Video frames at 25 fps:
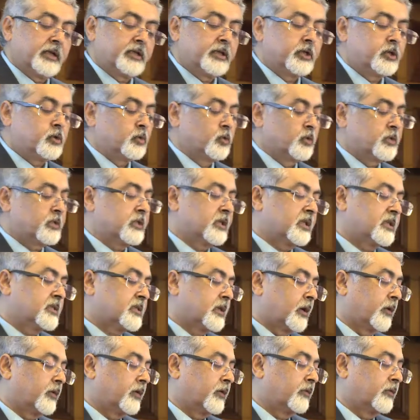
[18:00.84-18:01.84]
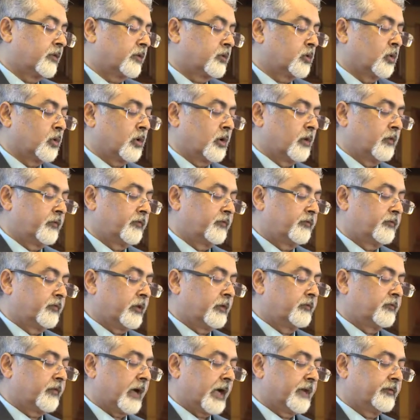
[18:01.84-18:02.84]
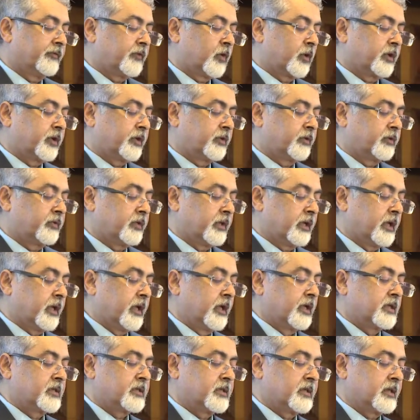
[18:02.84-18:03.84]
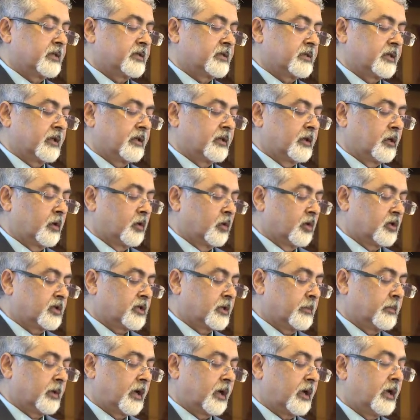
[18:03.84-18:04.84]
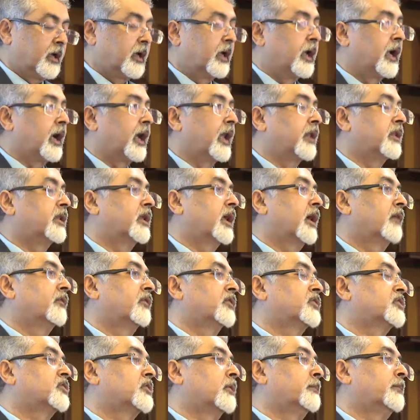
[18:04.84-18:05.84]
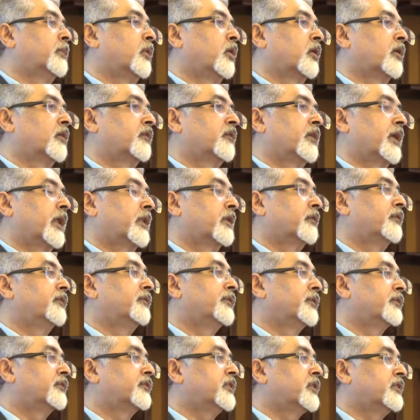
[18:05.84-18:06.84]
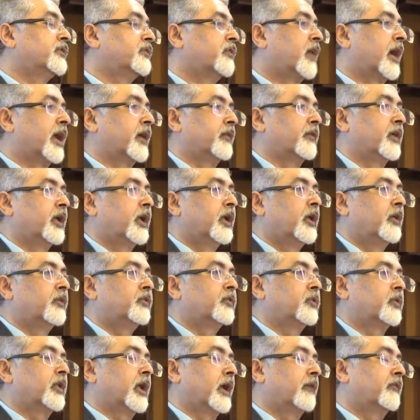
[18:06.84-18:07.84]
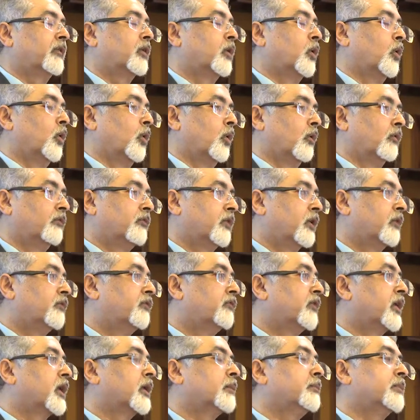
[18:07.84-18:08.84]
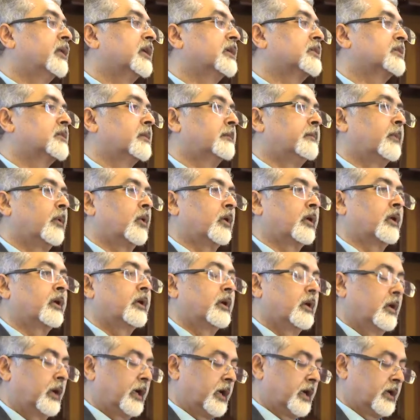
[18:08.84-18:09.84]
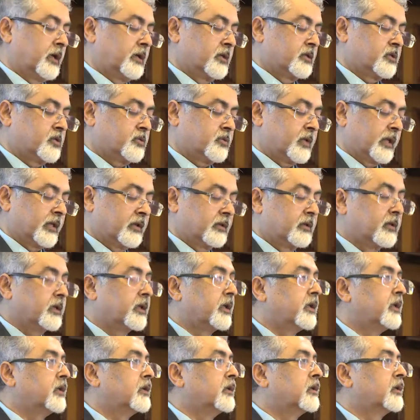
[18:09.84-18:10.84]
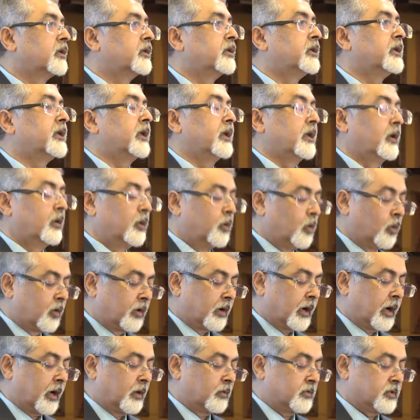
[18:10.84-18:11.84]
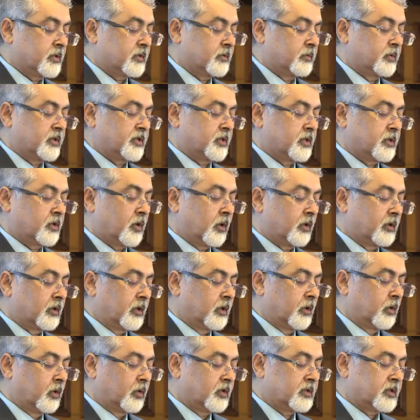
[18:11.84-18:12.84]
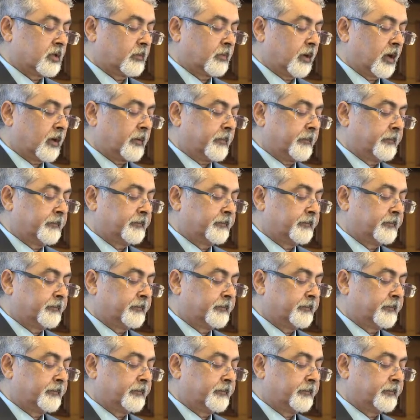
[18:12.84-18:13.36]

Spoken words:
82 seats out of a total of 543 seats in the Lok Sabha, and they have a support of another 55. So they have an overwhelming support and strength in the lower house, which is called the Lok Sabha.